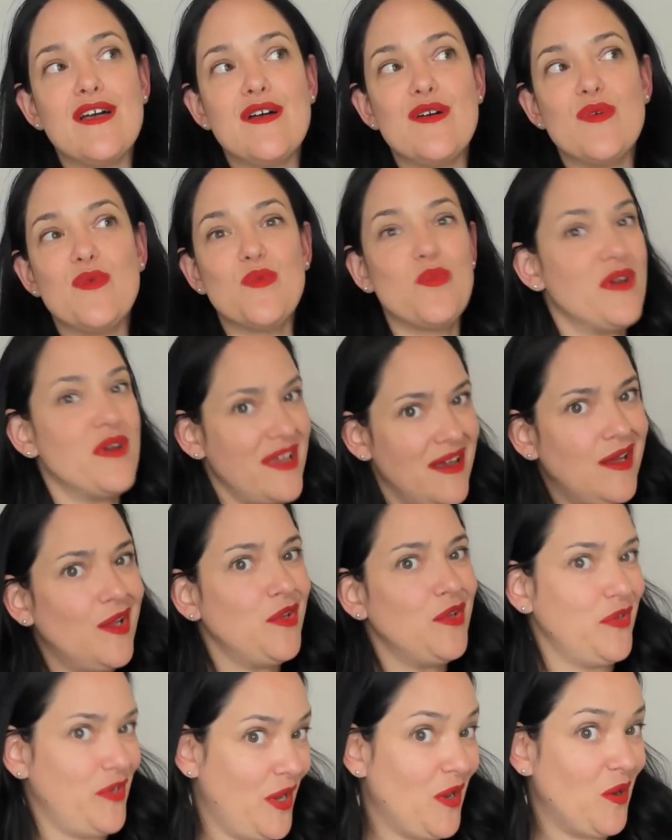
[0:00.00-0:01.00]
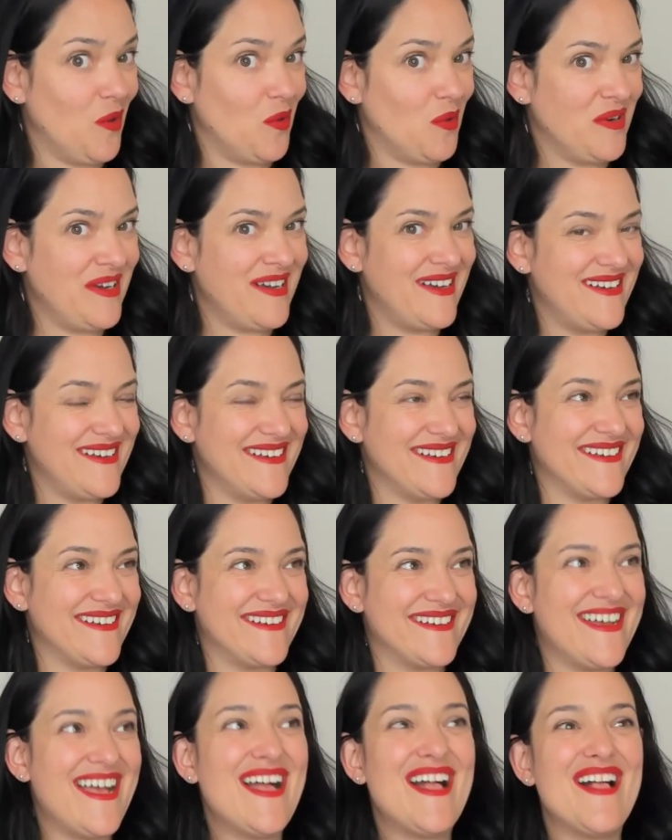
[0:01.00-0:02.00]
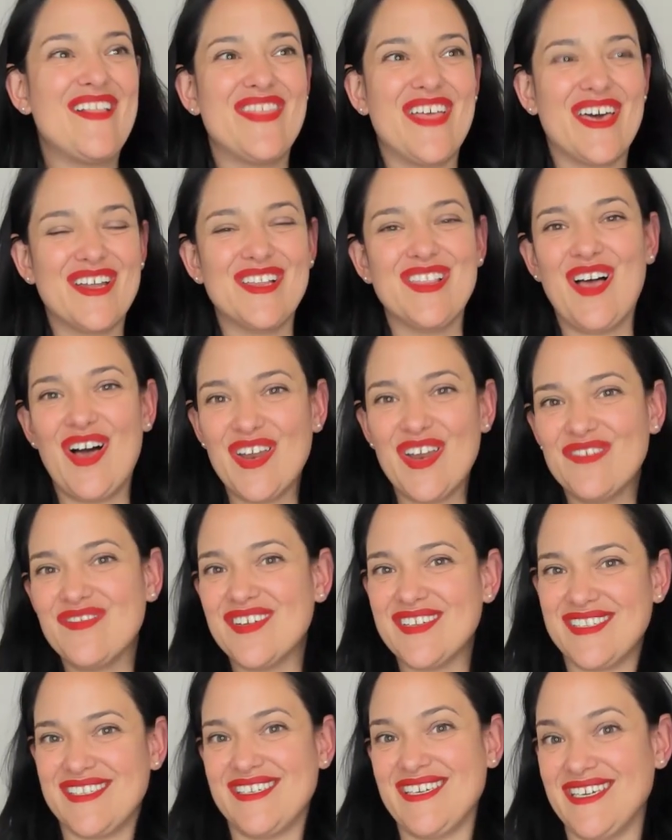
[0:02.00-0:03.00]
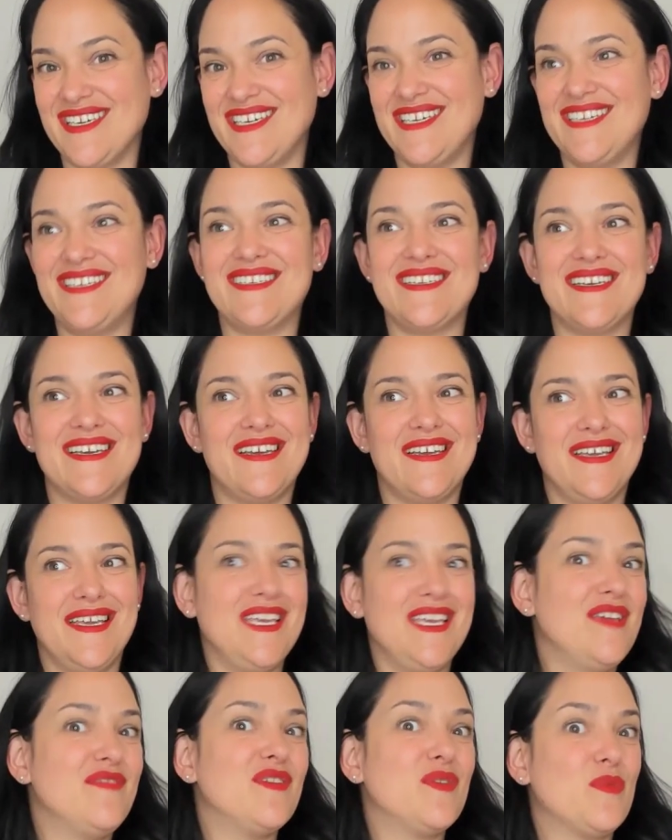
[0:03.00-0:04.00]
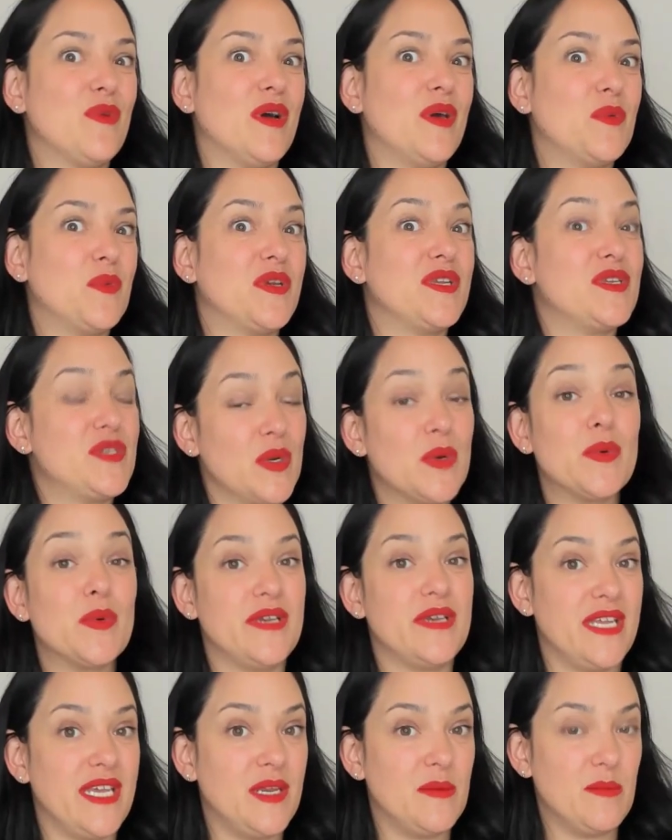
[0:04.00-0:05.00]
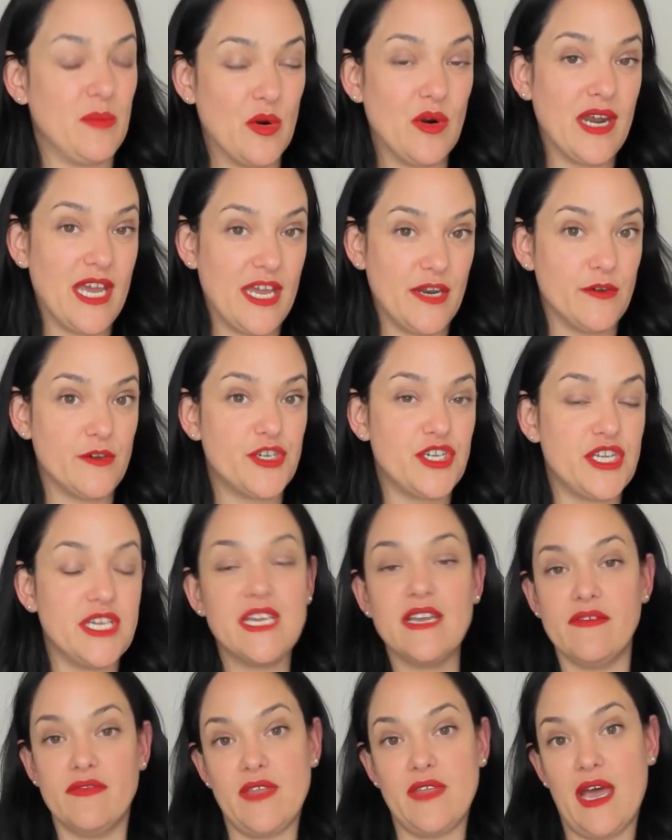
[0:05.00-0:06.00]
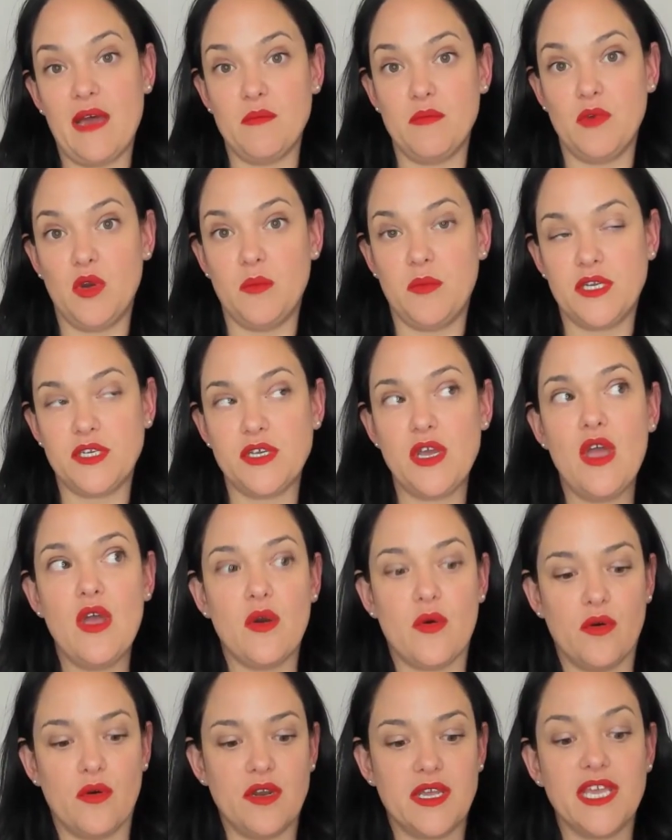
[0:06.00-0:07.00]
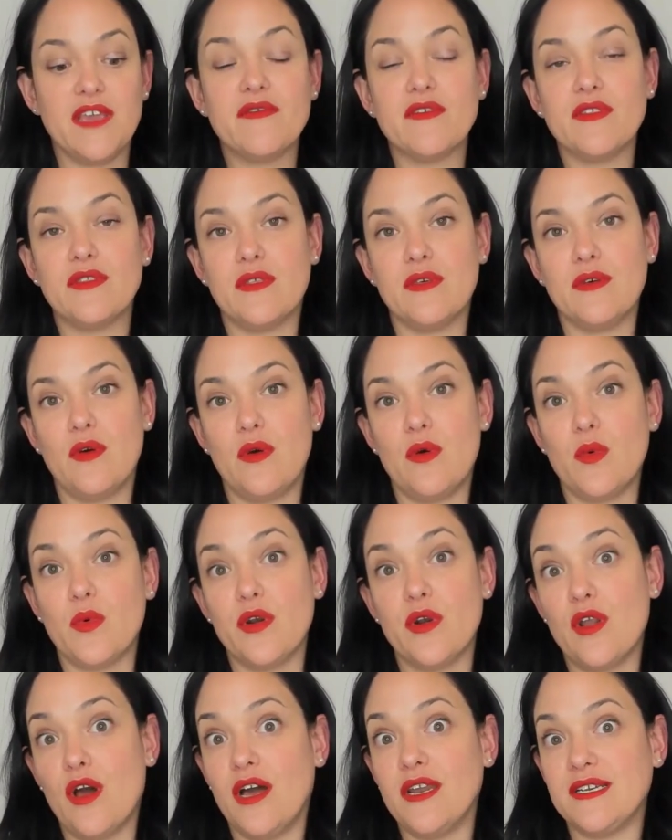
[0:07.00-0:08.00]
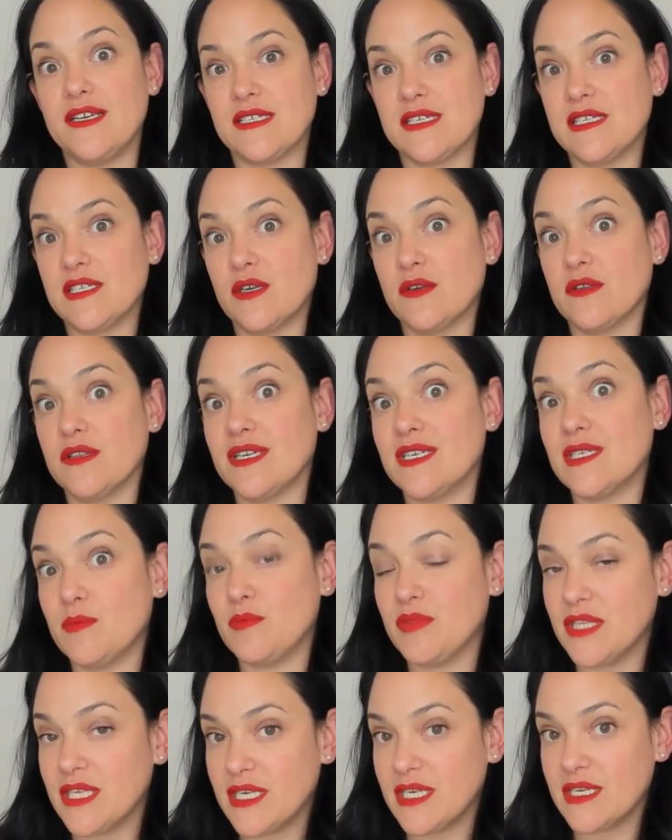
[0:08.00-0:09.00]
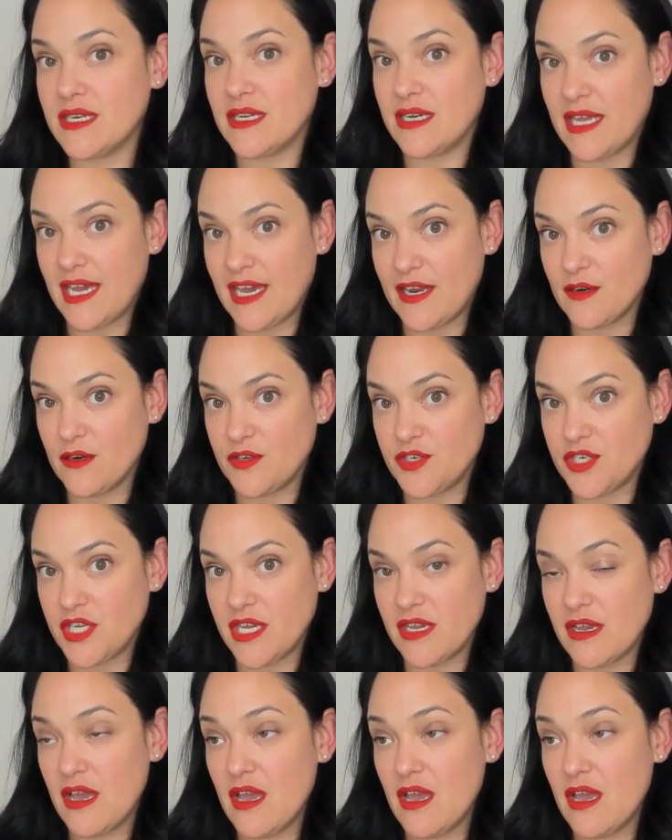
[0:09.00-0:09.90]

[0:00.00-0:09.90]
we all know that a lot of us eat even when we don't need more energy in that moment, or even though we're not necessarily depleted in energy.